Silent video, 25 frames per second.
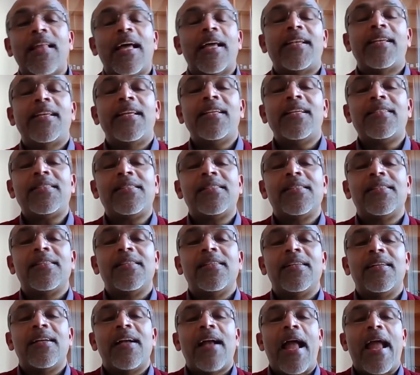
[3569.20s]
That is
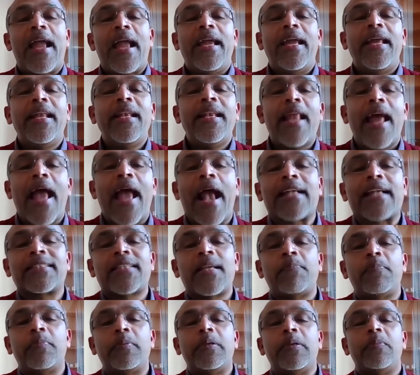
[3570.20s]

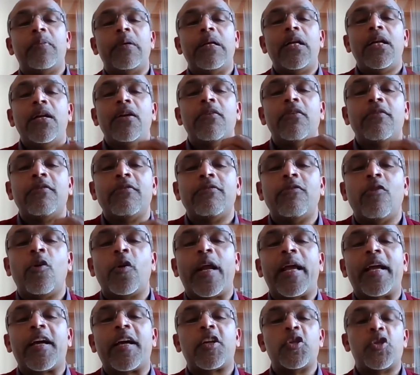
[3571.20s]
unacceptable
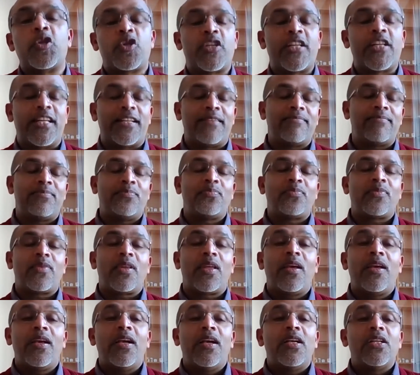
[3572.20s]
for a Christian.
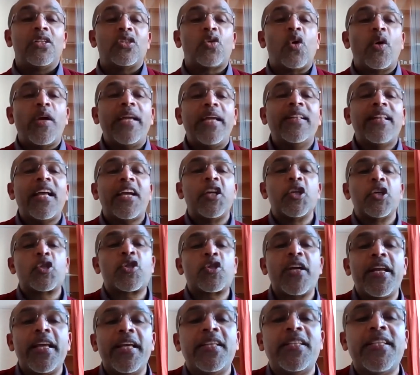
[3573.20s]
So in the
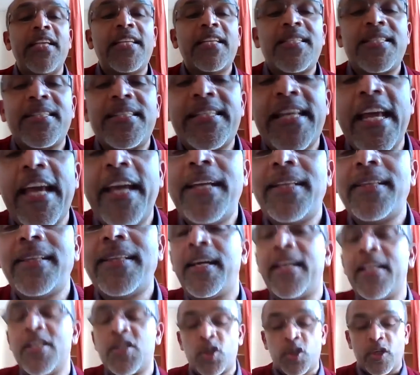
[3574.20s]
history, just take
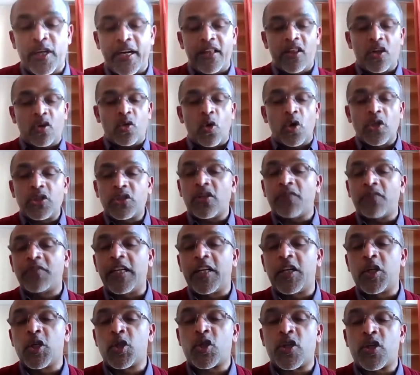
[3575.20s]
the hmm. history, the course of
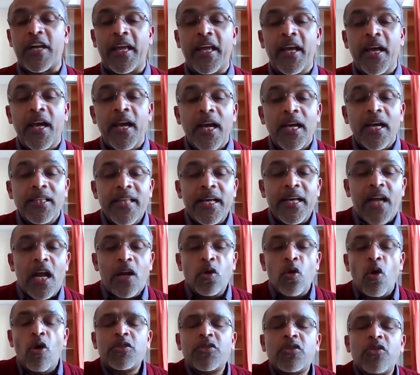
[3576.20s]
the history. There
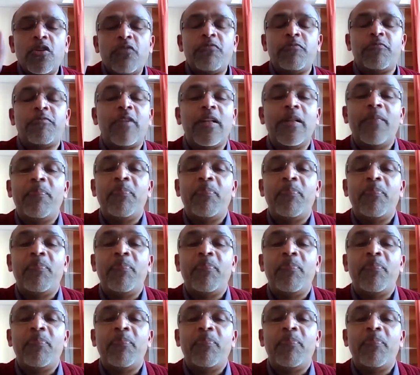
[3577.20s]
are lots of